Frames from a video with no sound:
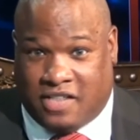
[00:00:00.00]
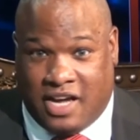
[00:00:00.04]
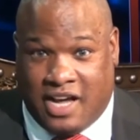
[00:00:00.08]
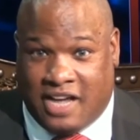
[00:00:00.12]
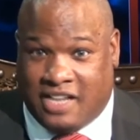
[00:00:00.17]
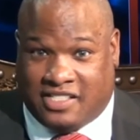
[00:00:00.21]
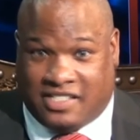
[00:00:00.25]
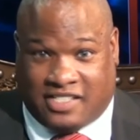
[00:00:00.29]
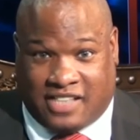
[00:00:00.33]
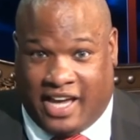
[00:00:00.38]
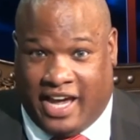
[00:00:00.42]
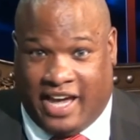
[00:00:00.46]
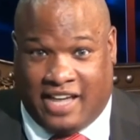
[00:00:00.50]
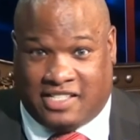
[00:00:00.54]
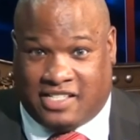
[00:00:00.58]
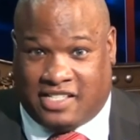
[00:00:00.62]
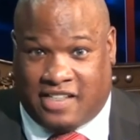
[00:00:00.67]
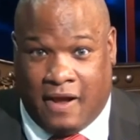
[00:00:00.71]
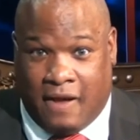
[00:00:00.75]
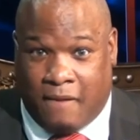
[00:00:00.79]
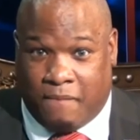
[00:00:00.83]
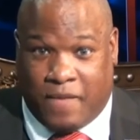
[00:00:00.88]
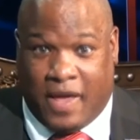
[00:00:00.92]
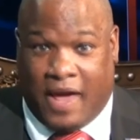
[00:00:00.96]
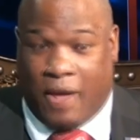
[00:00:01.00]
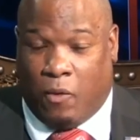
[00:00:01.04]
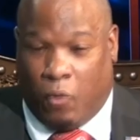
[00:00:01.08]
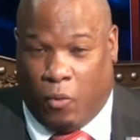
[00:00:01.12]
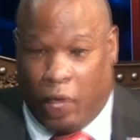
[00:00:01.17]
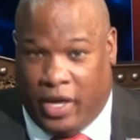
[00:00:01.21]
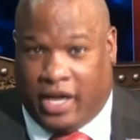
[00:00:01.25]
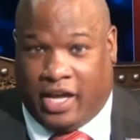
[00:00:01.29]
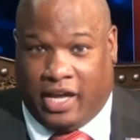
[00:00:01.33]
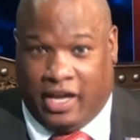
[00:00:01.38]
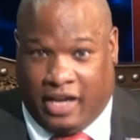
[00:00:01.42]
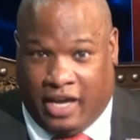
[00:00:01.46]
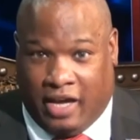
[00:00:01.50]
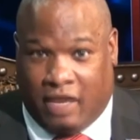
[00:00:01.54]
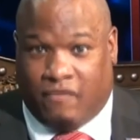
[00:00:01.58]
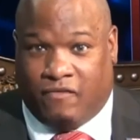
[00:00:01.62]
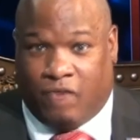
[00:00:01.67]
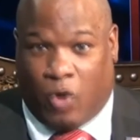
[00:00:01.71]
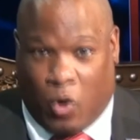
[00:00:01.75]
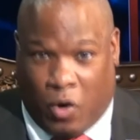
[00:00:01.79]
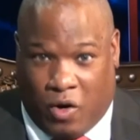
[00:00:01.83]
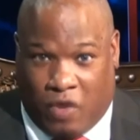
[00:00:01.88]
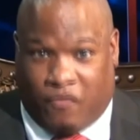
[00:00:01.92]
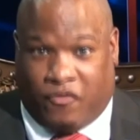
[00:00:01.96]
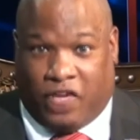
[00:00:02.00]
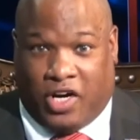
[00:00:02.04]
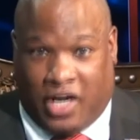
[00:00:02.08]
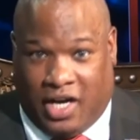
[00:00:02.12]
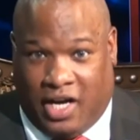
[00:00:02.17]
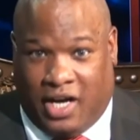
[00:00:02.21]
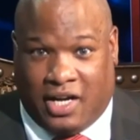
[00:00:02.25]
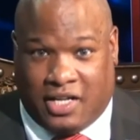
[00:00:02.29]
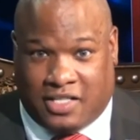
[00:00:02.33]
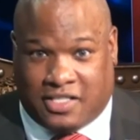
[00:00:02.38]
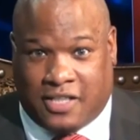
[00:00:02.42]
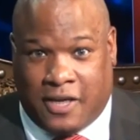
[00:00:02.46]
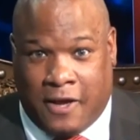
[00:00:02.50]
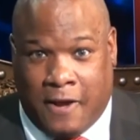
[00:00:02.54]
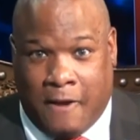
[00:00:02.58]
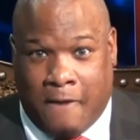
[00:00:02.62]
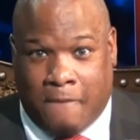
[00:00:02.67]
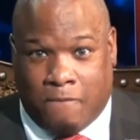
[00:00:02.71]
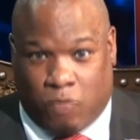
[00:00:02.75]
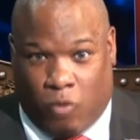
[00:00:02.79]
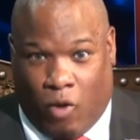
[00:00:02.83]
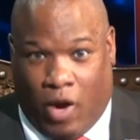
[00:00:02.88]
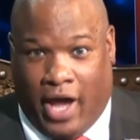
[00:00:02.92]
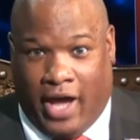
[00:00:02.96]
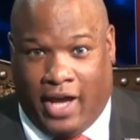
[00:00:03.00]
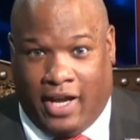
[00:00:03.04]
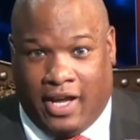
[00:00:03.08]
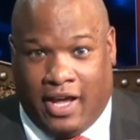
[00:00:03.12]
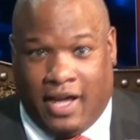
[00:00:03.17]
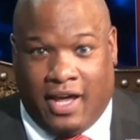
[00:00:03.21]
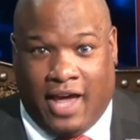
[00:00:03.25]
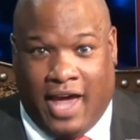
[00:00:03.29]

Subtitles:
states that we can get voting for us, right?